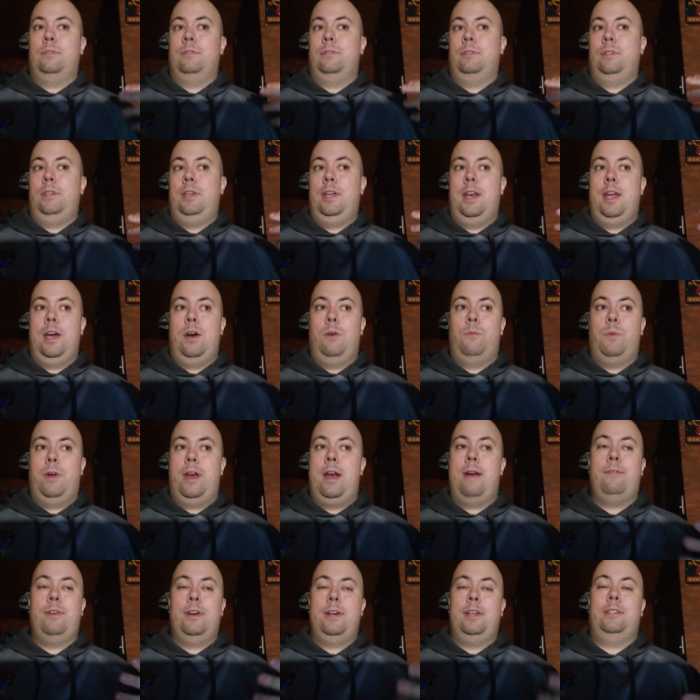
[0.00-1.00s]

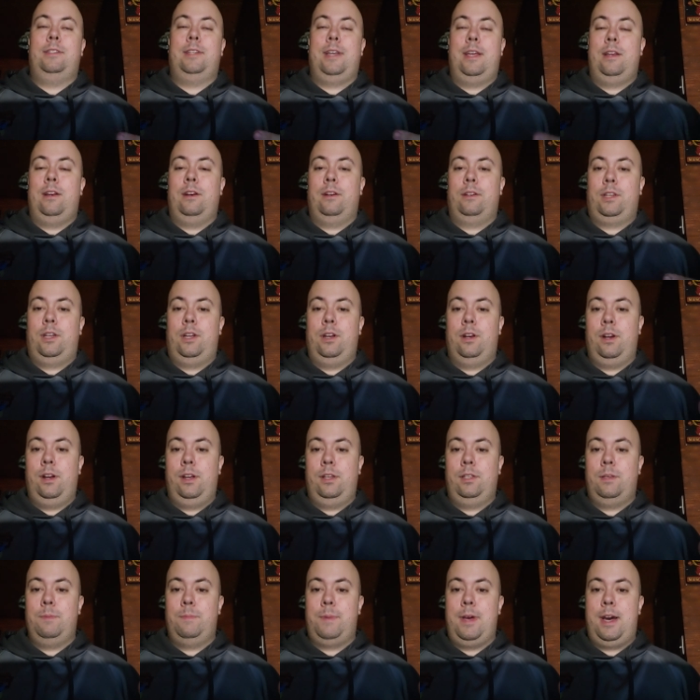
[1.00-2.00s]
whatever it is that you're
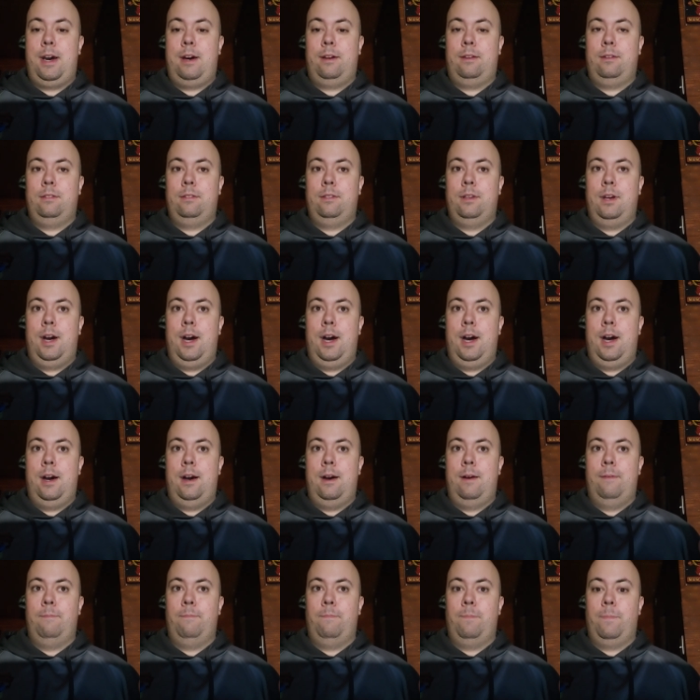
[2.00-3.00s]
curious about,
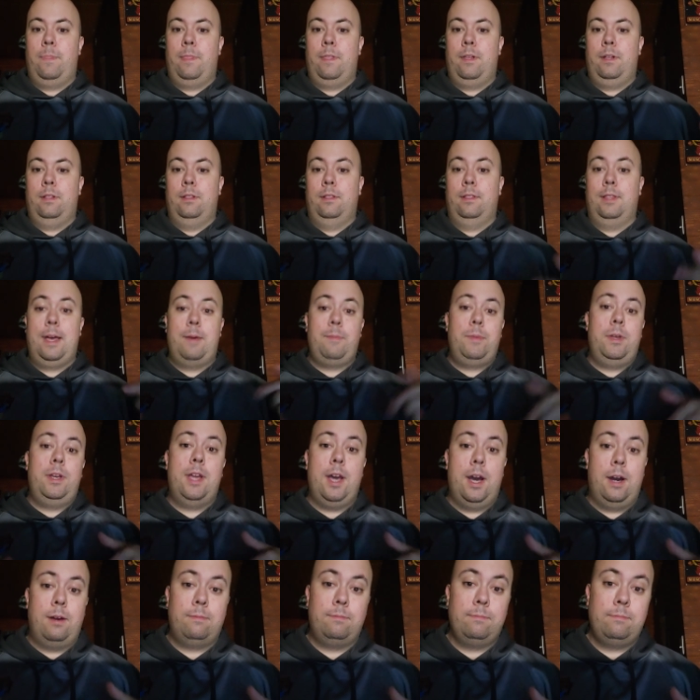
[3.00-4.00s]
let me
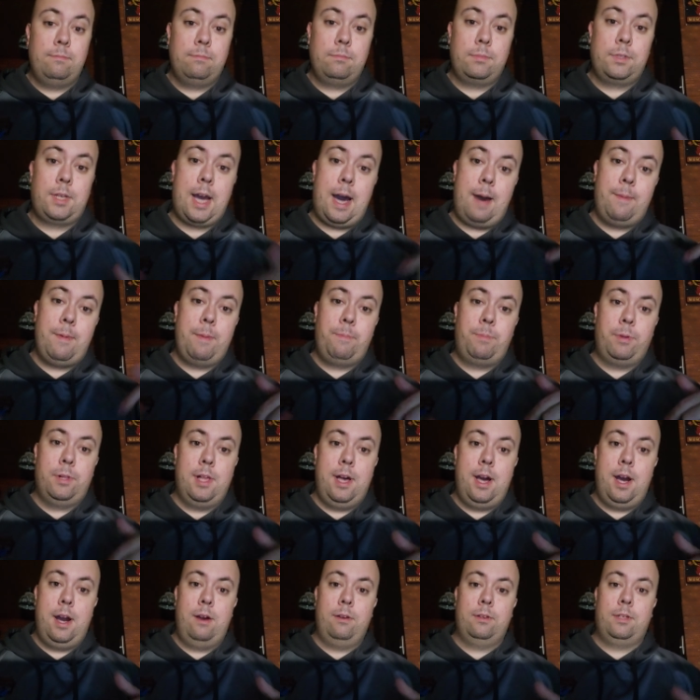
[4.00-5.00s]
know. Comment
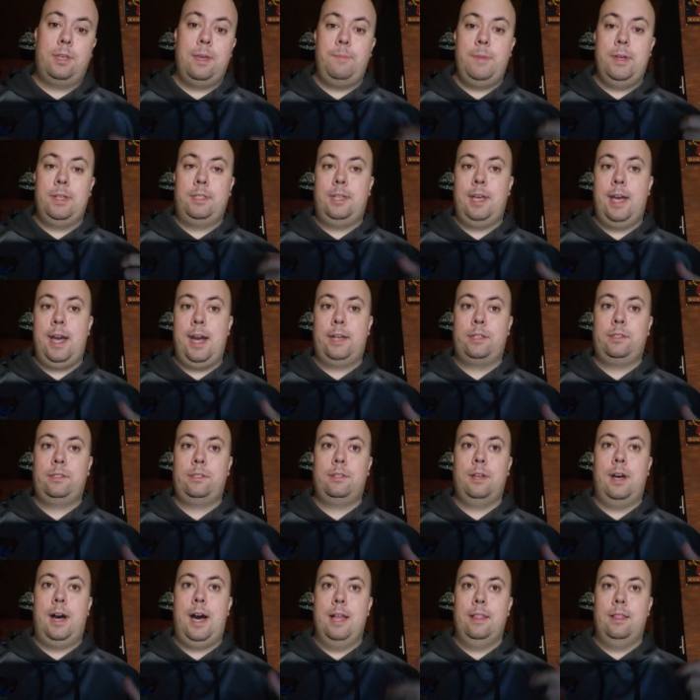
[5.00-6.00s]
below, give me a text.
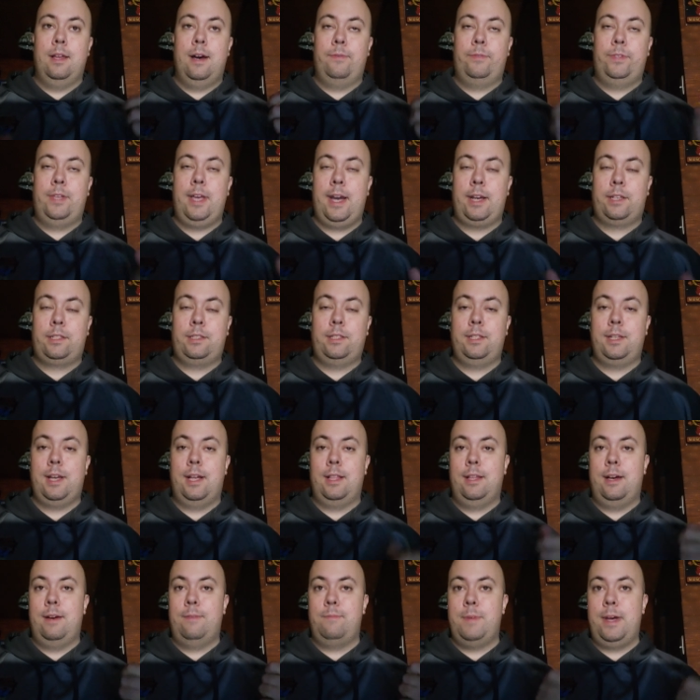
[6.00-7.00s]
I love texting. I
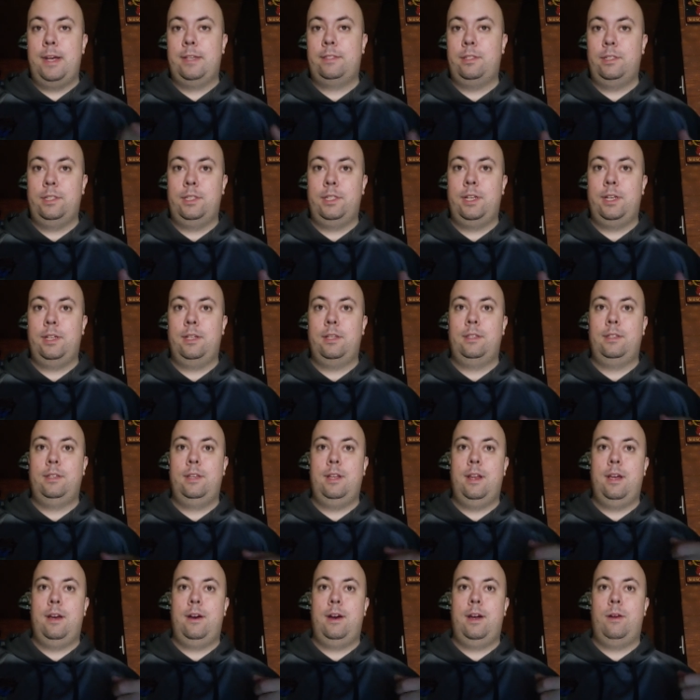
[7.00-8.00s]
love messaging.
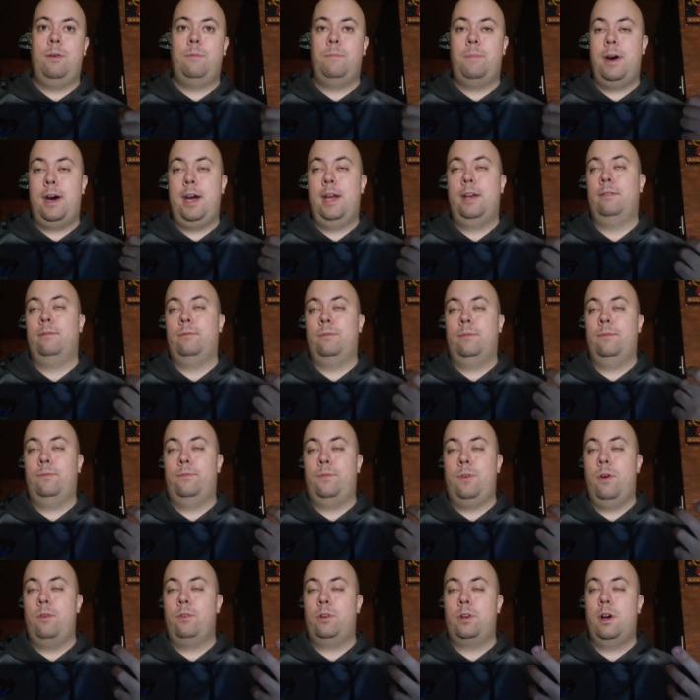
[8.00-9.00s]
I don't mind
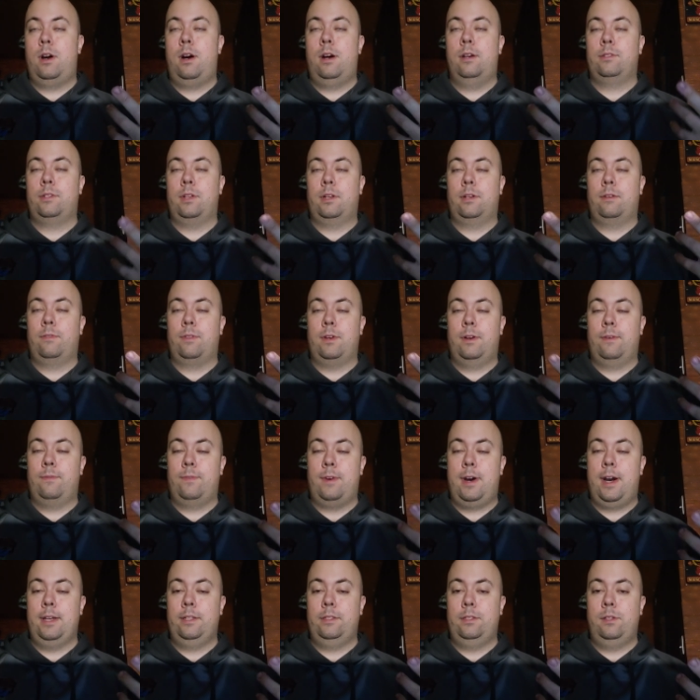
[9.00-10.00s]
phone calls, they're
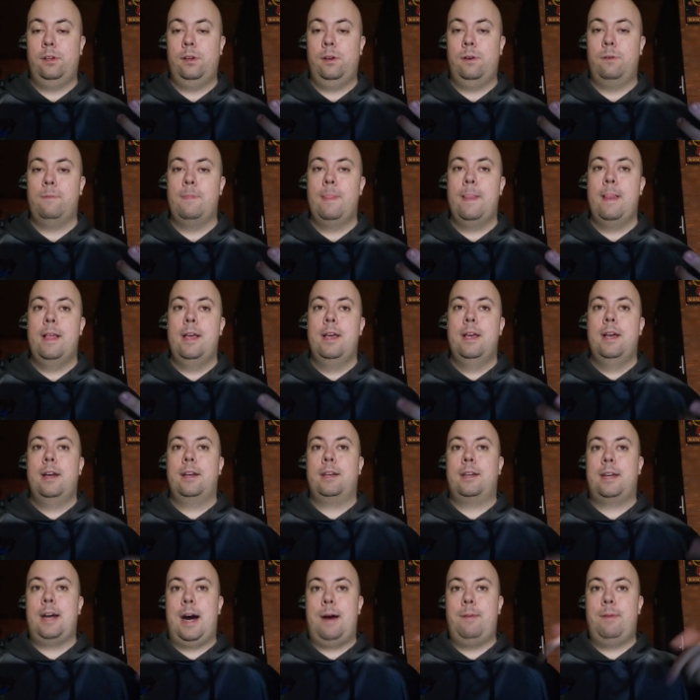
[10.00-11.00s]
fine too.
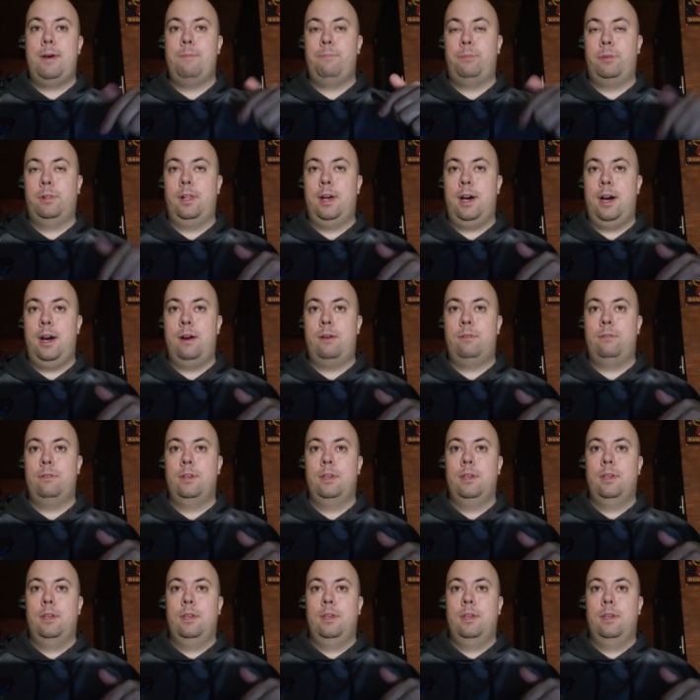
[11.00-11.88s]
Comment below.